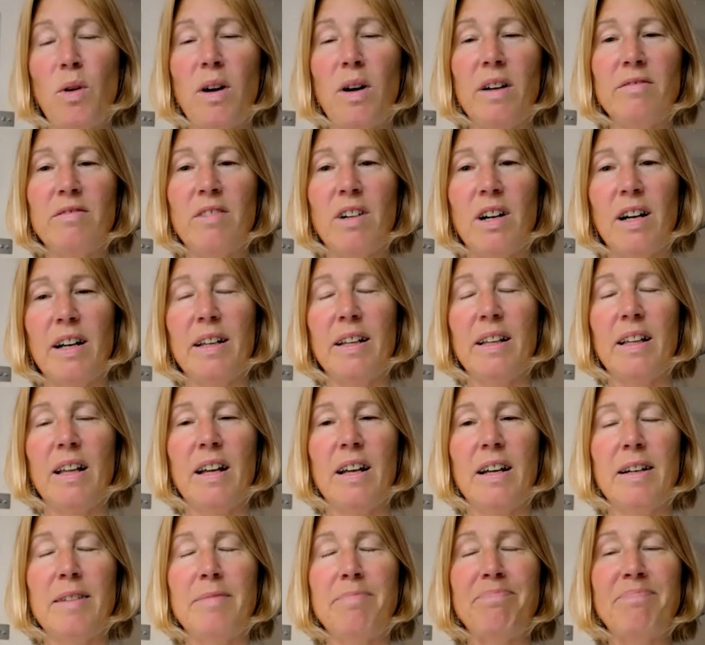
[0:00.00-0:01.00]
you're quite
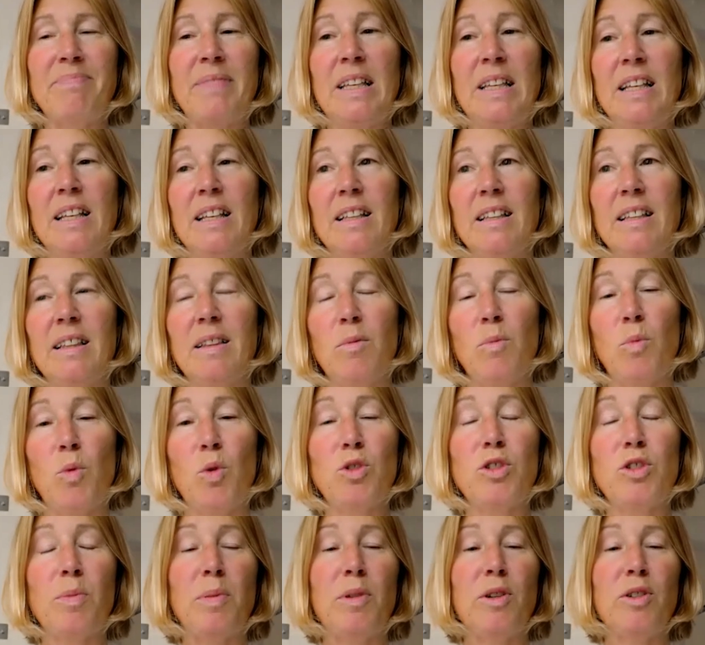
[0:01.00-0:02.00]
right.
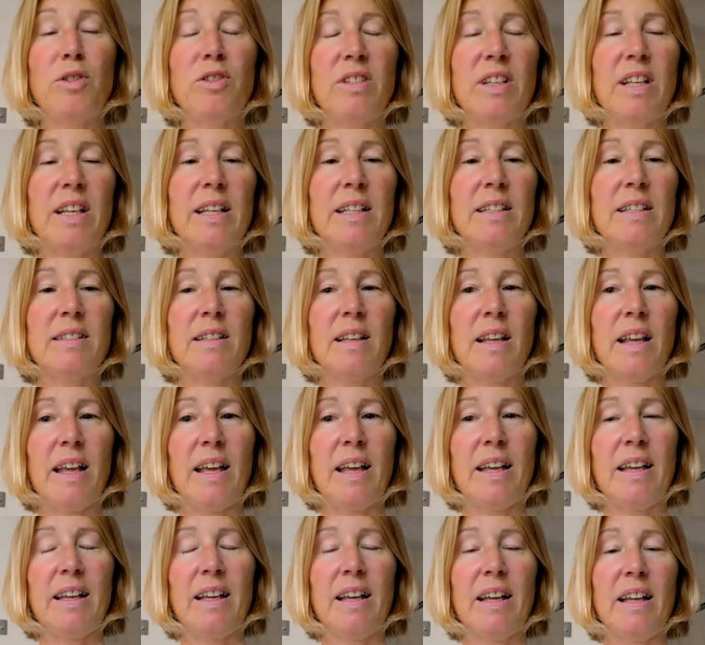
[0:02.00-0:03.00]
Water pollution is
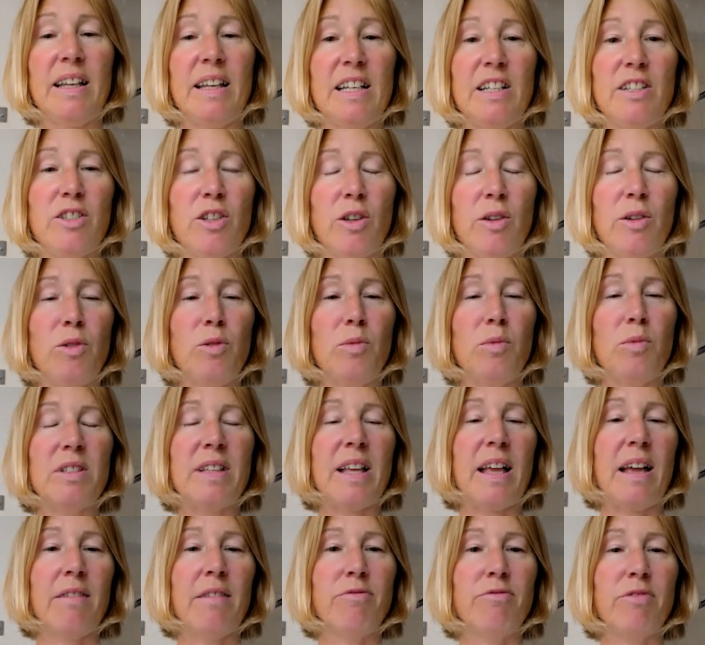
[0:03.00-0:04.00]
an issue in
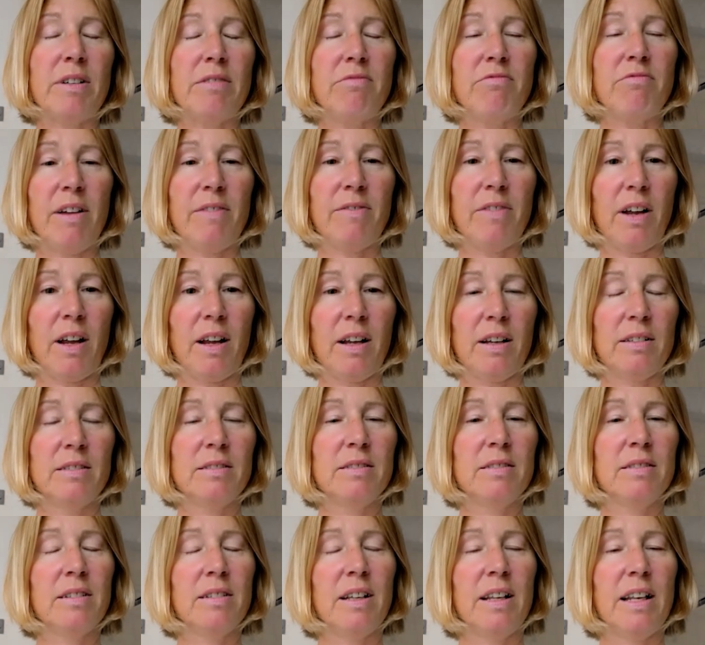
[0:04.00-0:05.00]
almost every
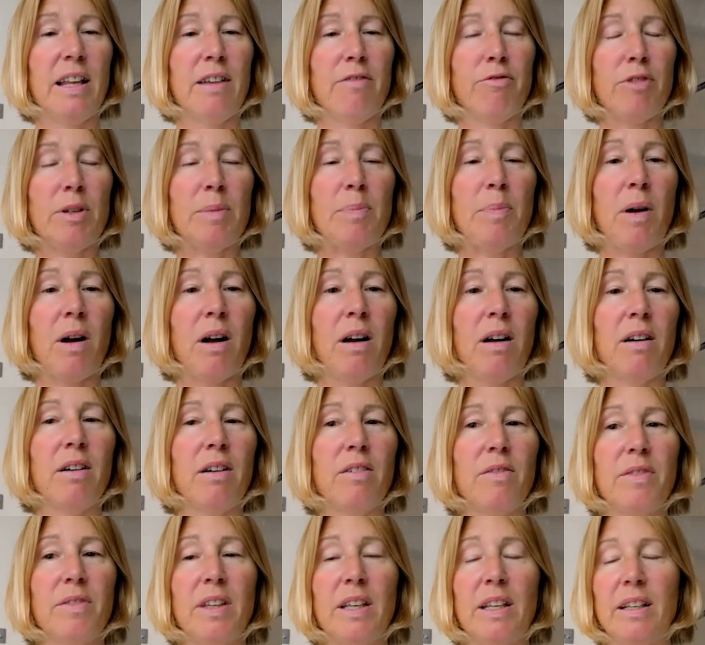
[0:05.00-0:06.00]
river and every
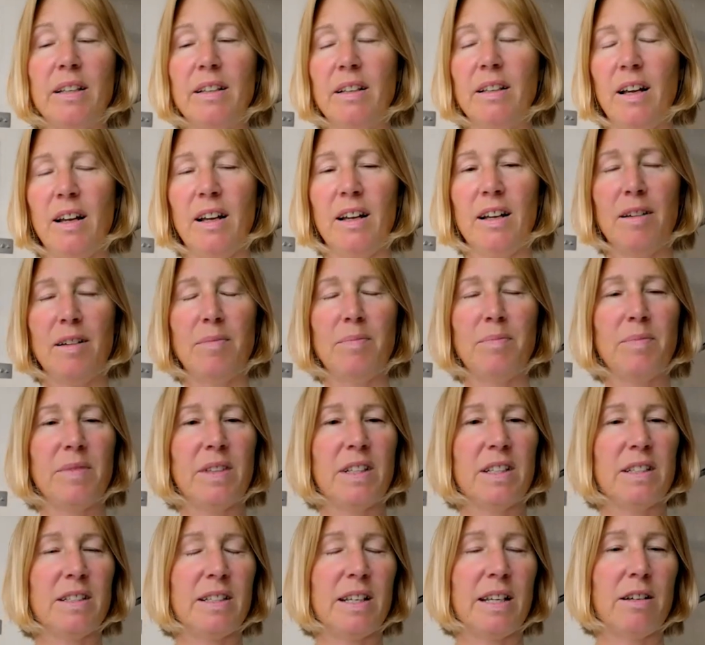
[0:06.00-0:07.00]
part of the
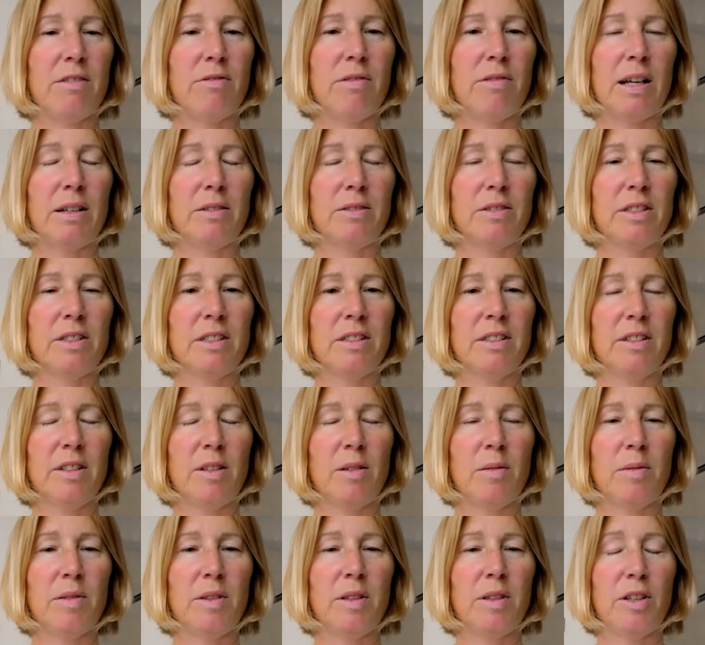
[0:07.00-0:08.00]
sea around
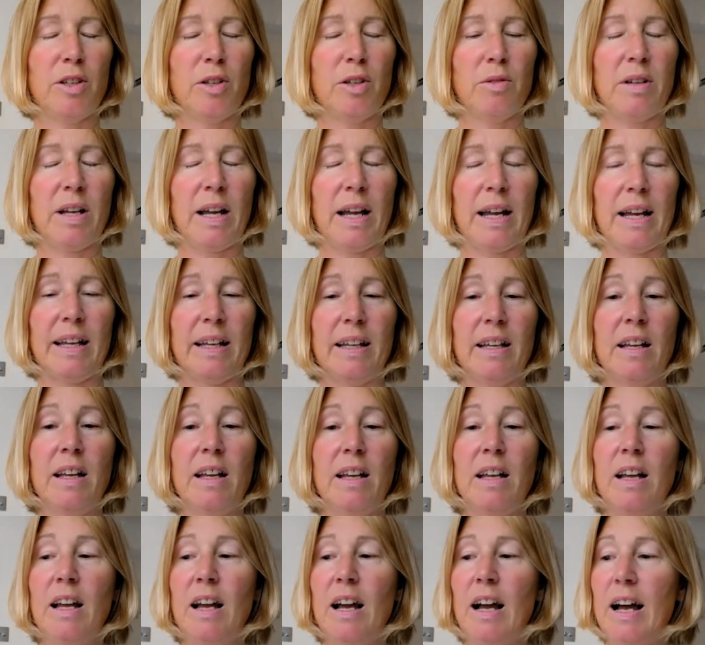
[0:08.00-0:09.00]
the
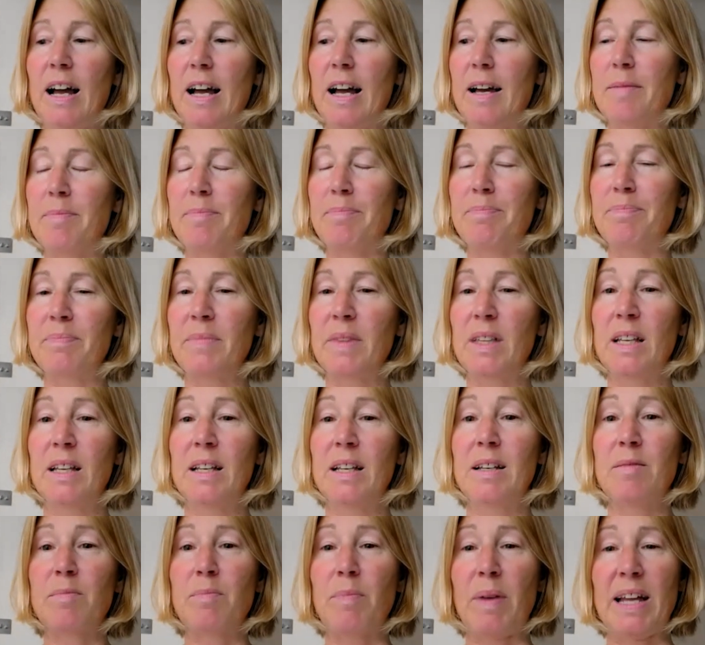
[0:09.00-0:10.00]
UK.
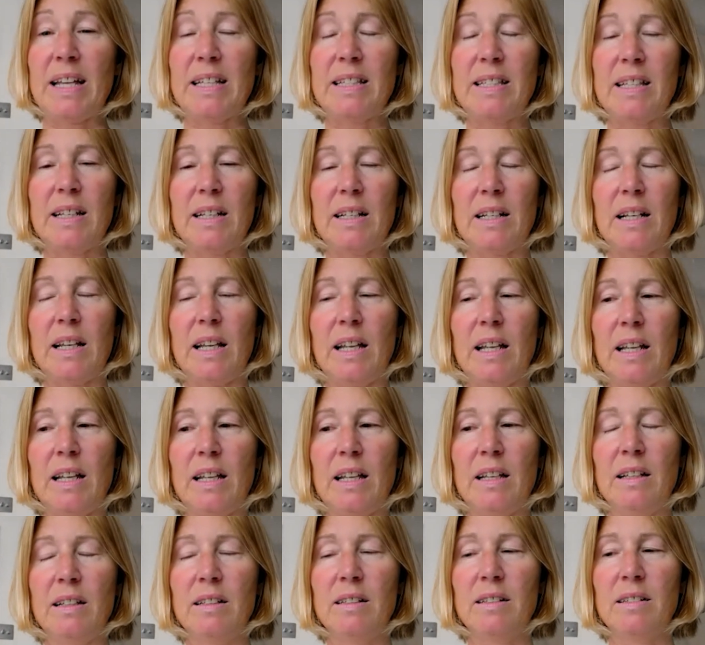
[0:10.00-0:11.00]

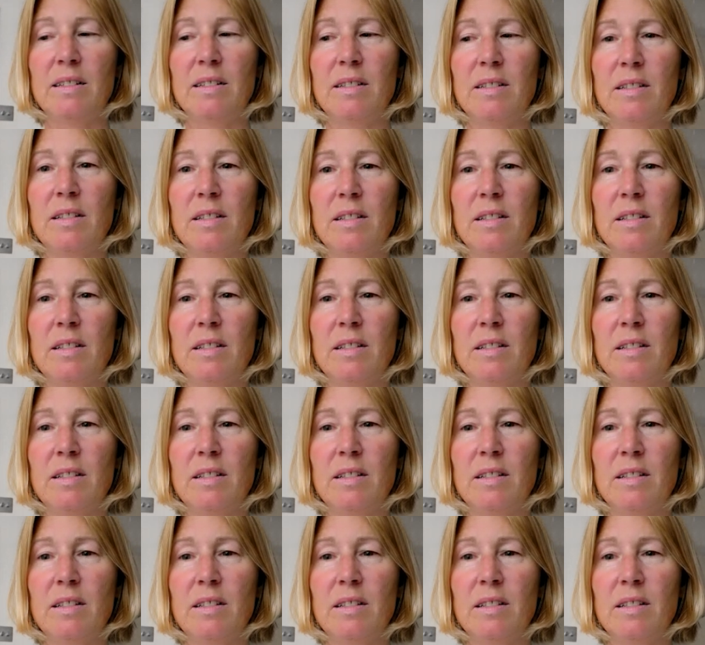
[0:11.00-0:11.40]
Basically,